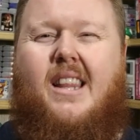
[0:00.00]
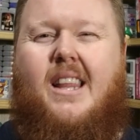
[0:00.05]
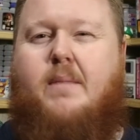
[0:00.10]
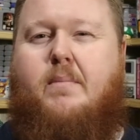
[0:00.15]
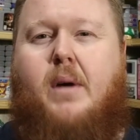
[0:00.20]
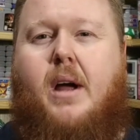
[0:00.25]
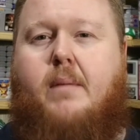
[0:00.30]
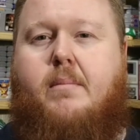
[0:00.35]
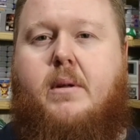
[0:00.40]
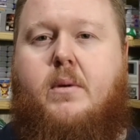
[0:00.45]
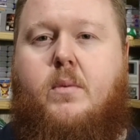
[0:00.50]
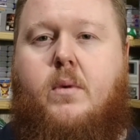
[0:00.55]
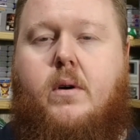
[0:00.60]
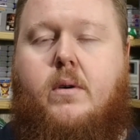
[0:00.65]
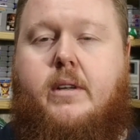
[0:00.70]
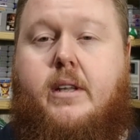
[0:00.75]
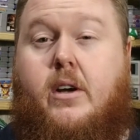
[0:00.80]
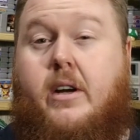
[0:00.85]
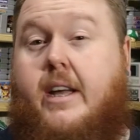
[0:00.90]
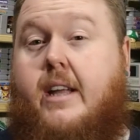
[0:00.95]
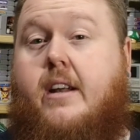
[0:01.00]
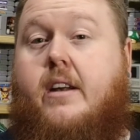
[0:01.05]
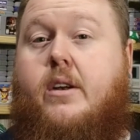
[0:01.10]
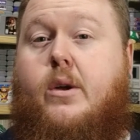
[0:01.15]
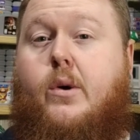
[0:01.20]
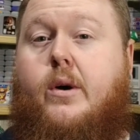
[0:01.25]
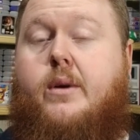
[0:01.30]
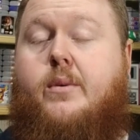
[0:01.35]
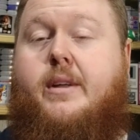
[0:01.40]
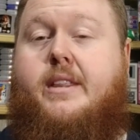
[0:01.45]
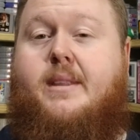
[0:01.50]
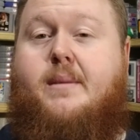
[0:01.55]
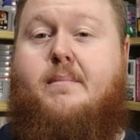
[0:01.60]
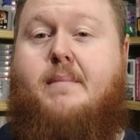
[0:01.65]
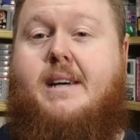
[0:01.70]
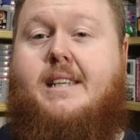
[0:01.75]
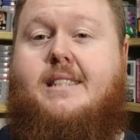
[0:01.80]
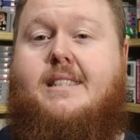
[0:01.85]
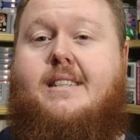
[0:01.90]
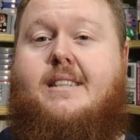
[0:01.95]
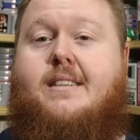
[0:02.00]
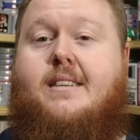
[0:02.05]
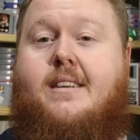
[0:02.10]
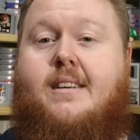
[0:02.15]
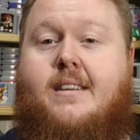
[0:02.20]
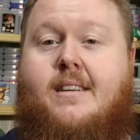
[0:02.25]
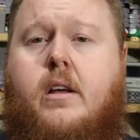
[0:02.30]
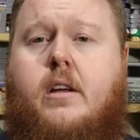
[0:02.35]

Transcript: They probably won't, and they'll get annoyed with the message.